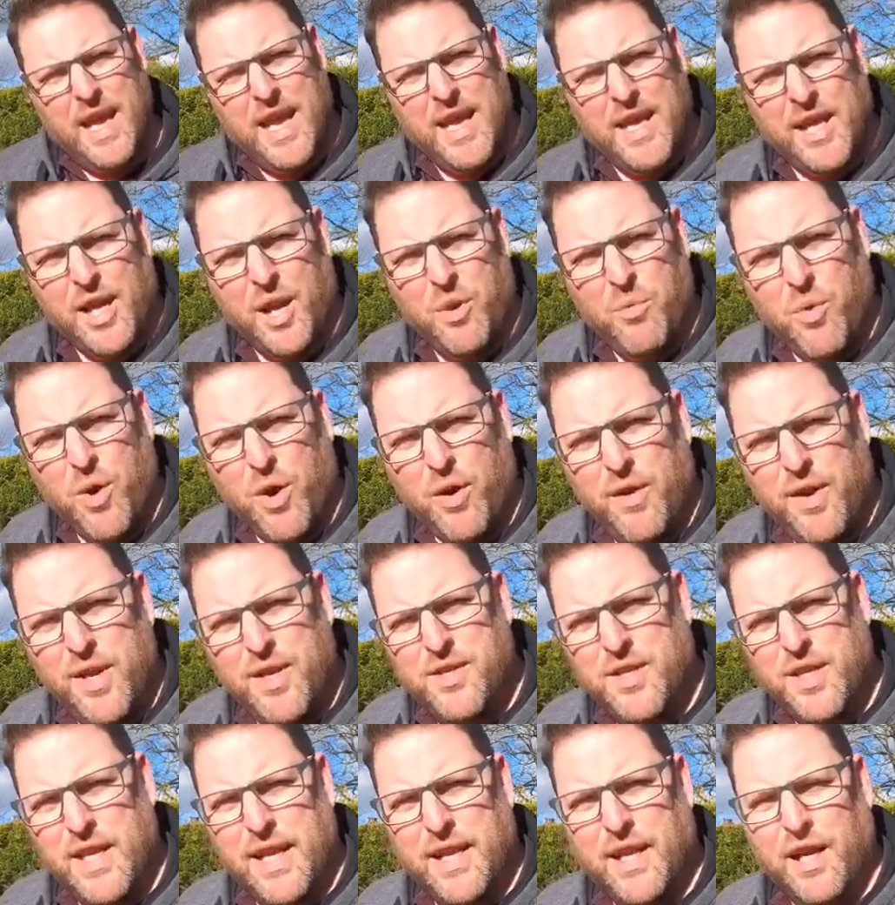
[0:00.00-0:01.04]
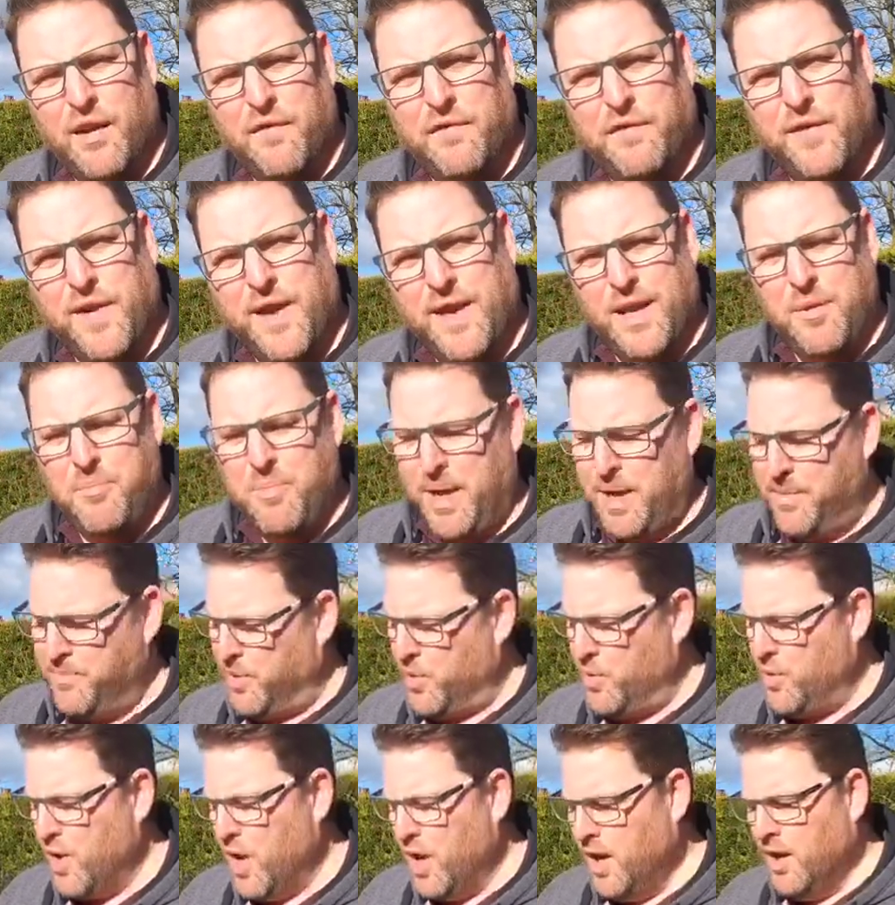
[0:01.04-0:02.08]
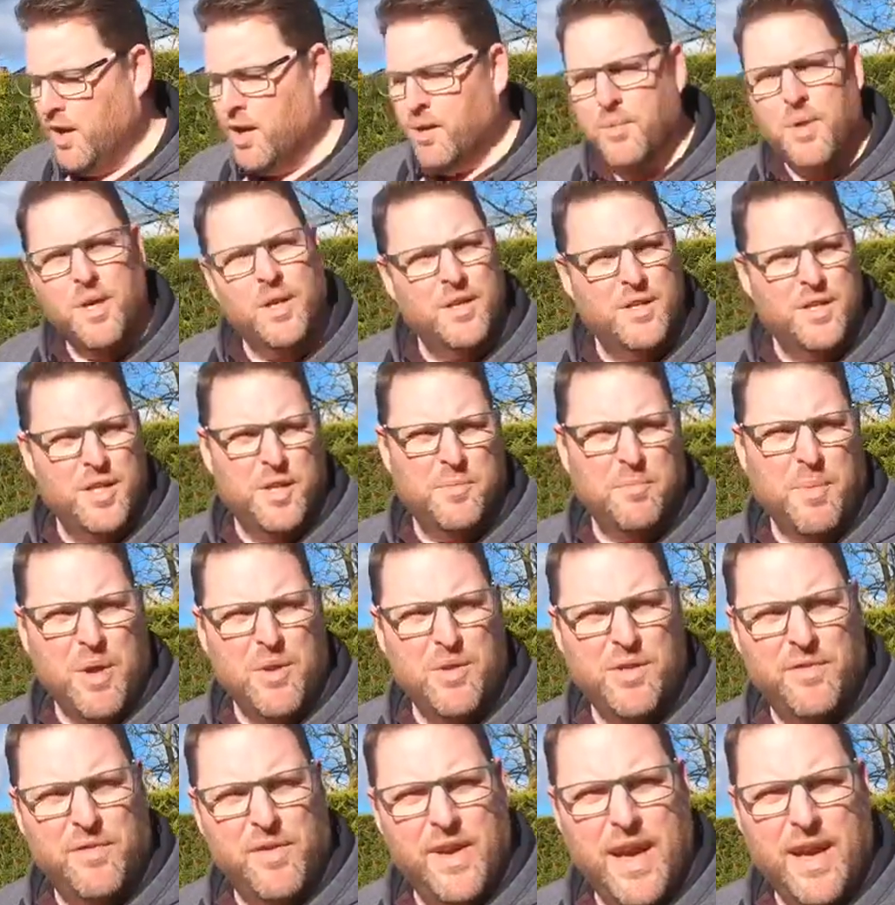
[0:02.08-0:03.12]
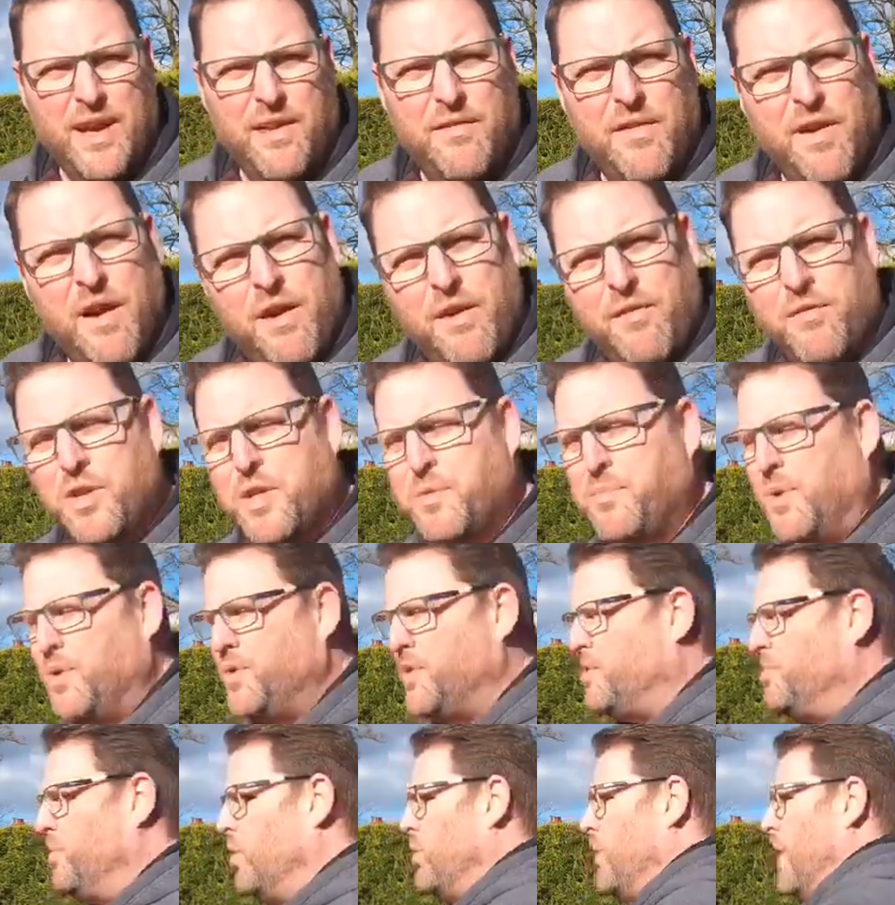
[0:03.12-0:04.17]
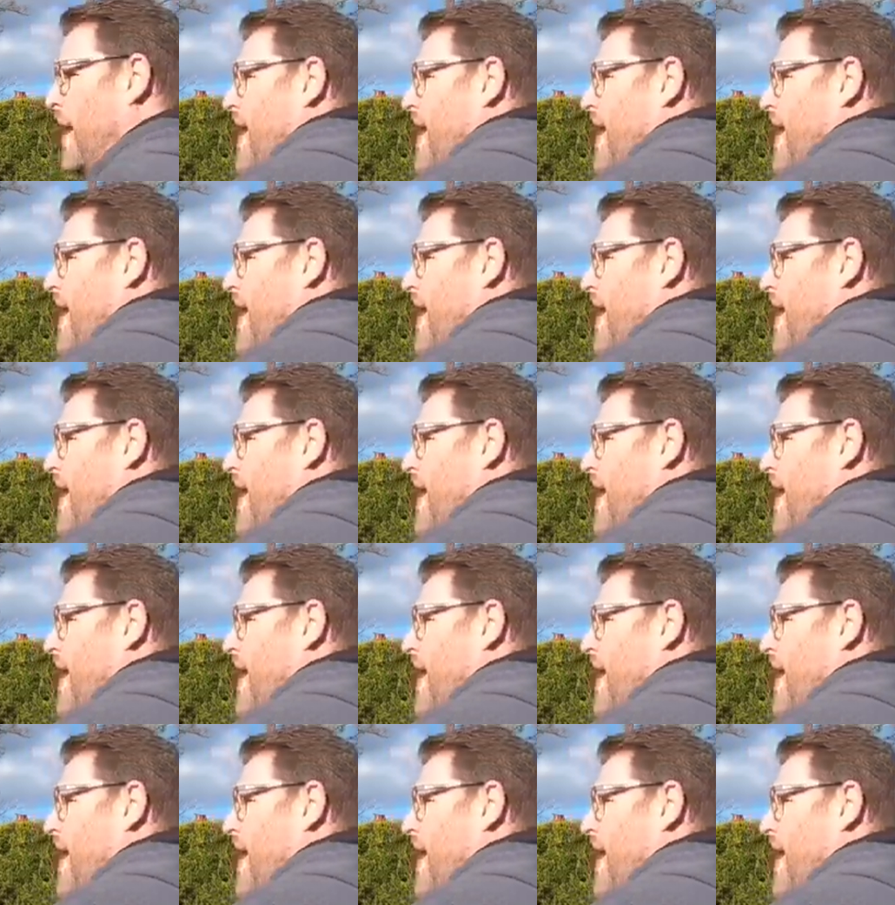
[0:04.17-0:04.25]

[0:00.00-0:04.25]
eco-warriors and eco-friendly people, I'm going to dispose of it in a very responsible